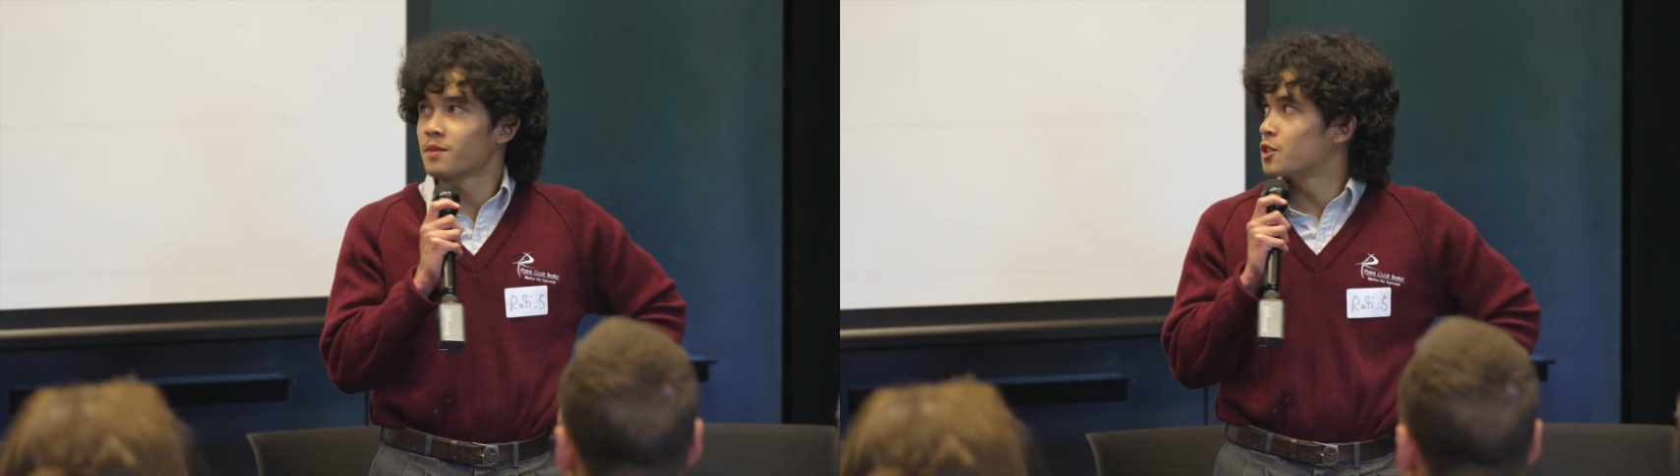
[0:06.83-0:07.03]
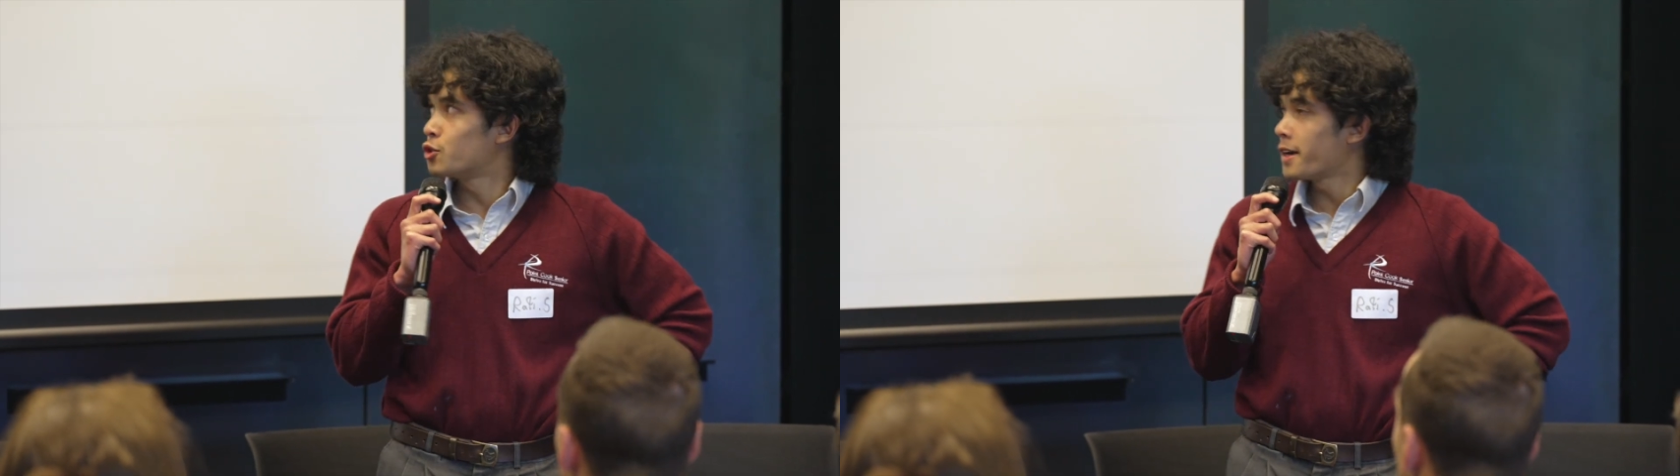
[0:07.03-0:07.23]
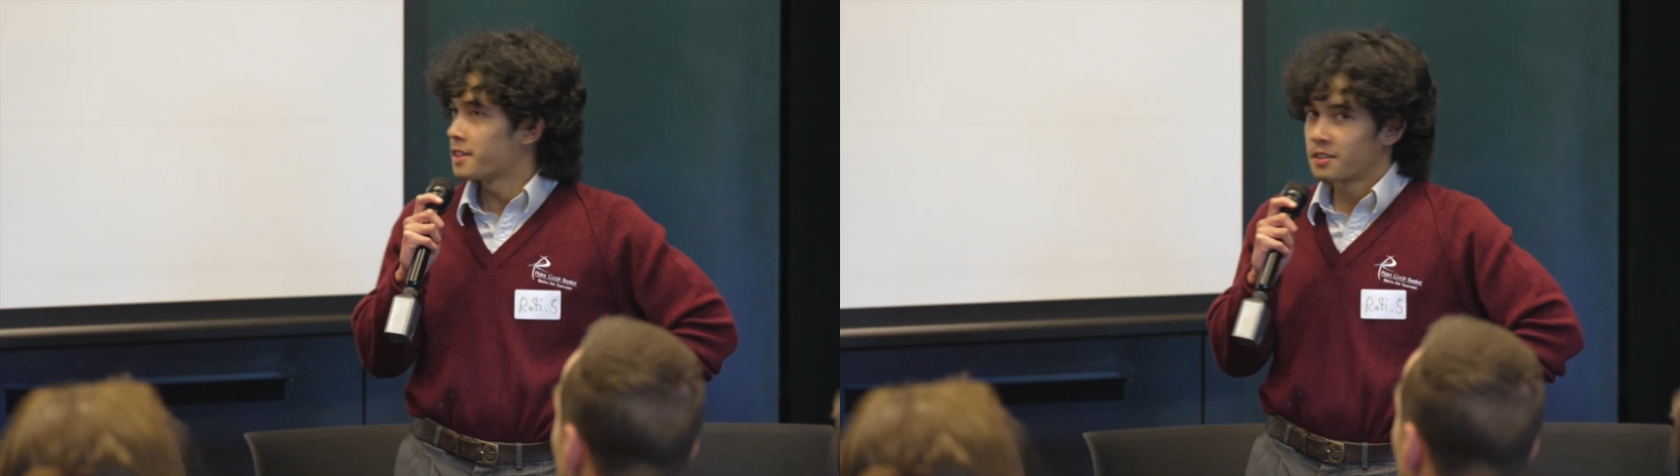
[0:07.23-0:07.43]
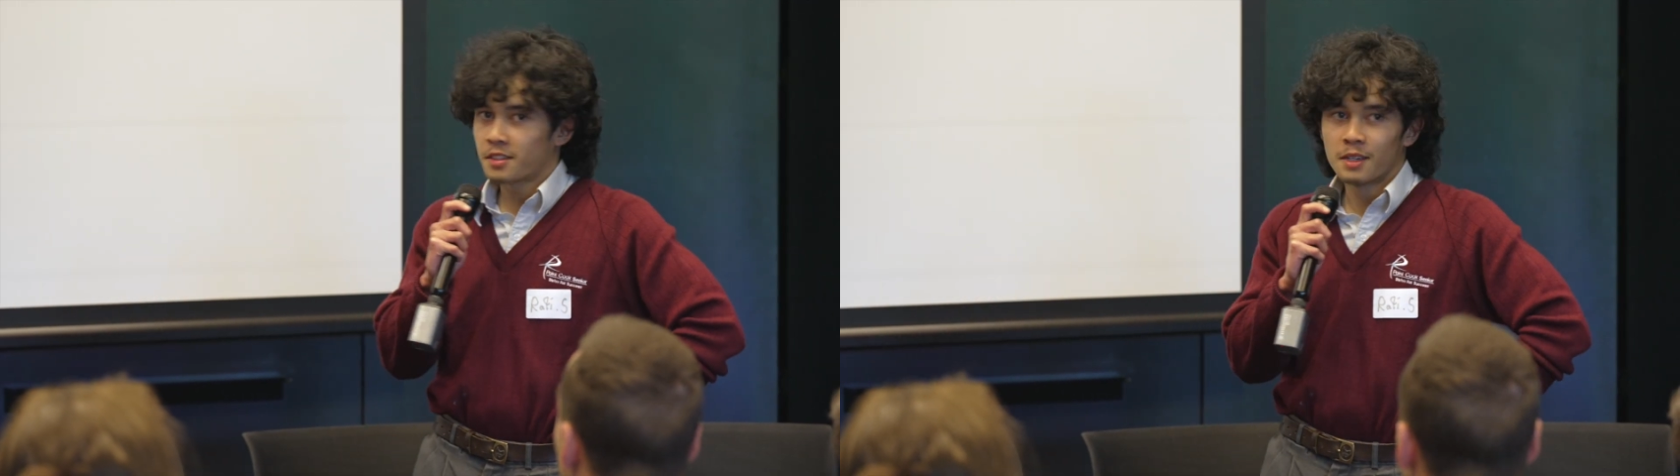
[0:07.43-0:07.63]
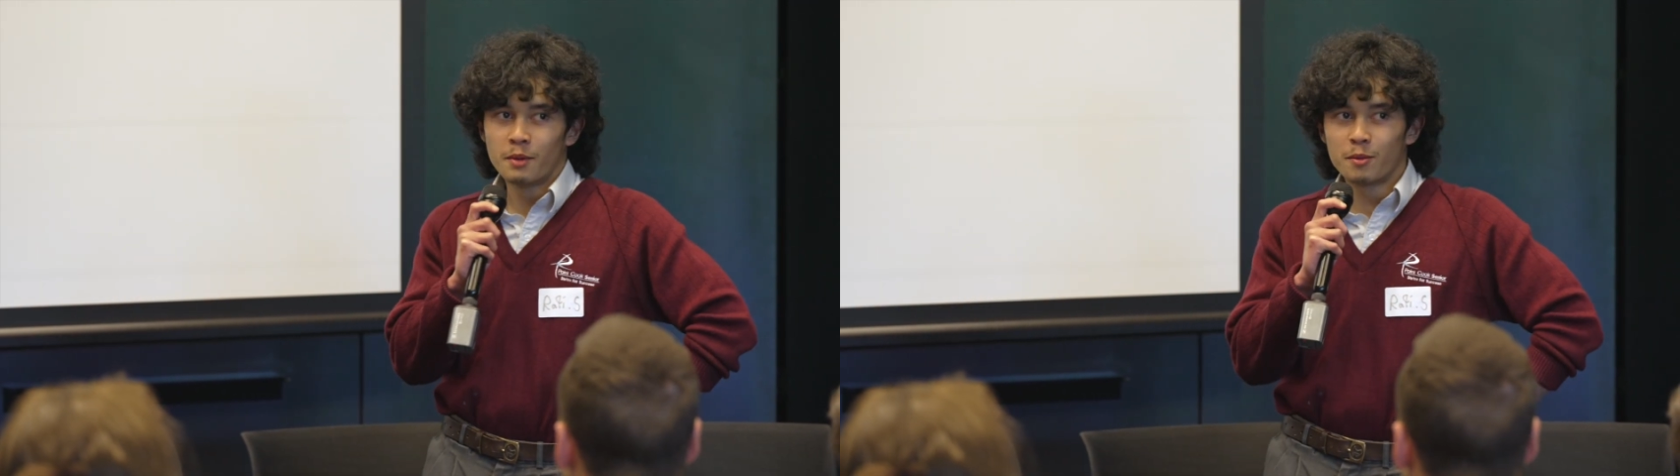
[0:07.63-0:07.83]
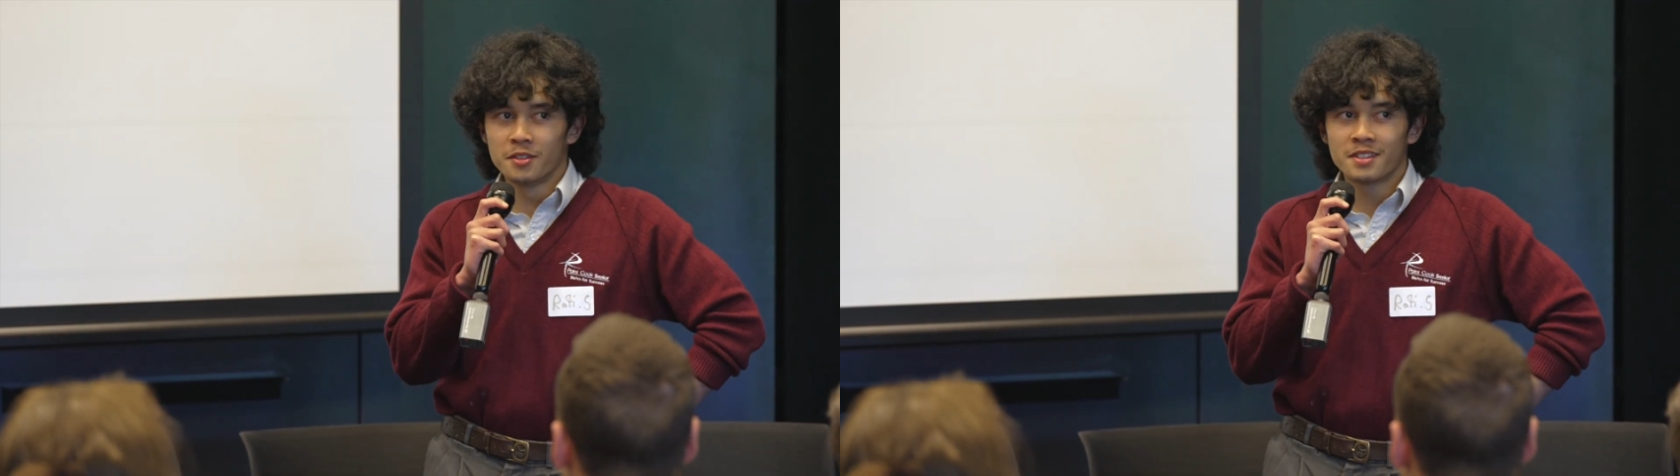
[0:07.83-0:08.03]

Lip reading: trains in Melbourne.